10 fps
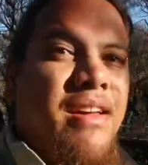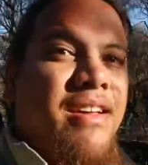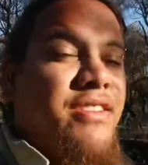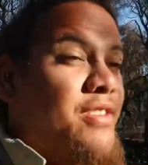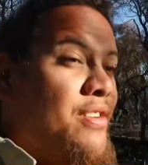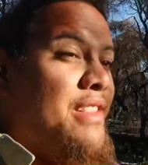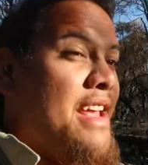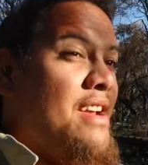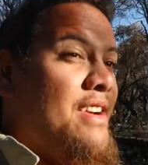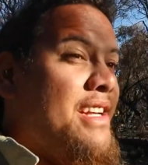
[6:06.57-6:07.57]
So
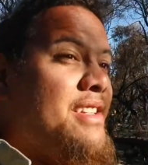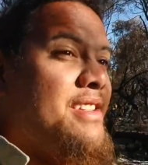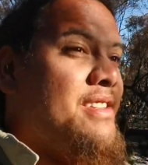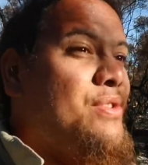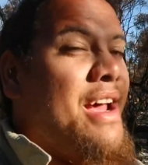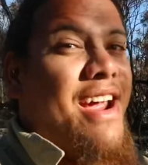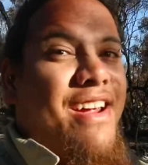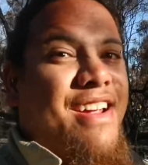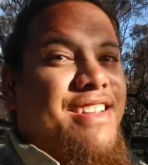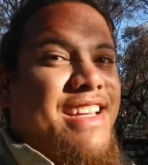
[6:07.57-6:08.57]
there is still
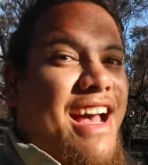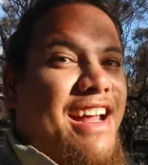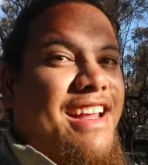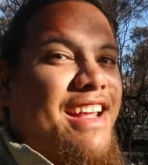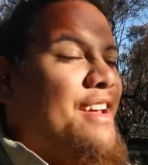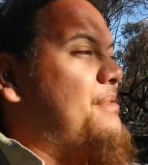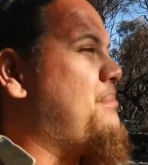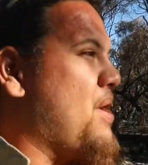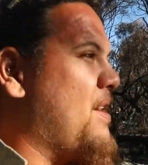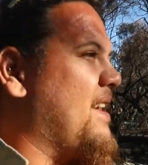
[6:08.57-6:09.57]
areas out here
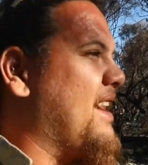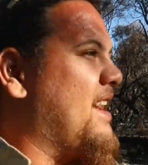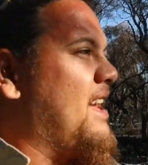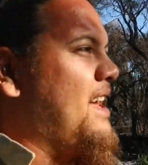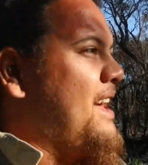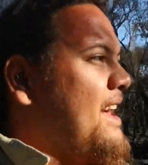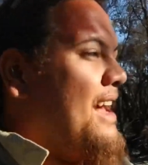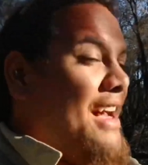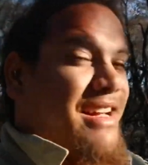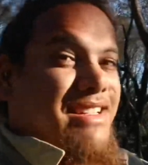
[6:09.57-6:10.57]
burning.
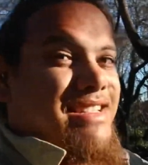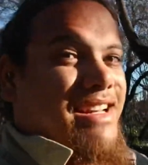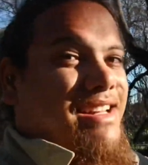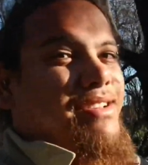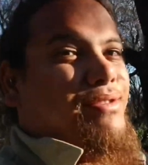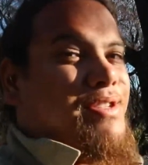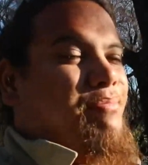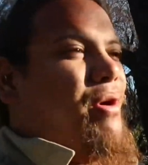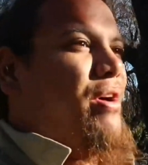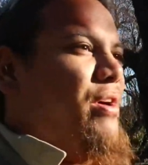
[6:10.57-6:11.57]
I can see a little
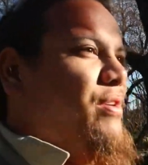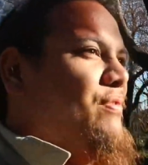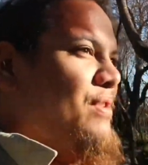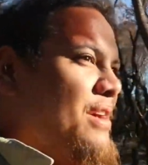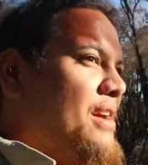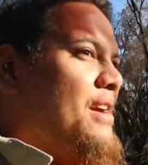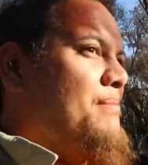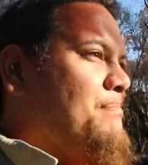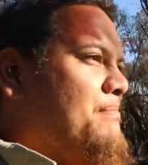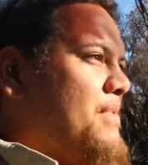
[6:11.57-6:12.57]
spot over here,
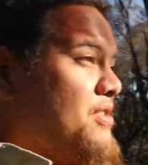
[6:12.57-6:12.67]
like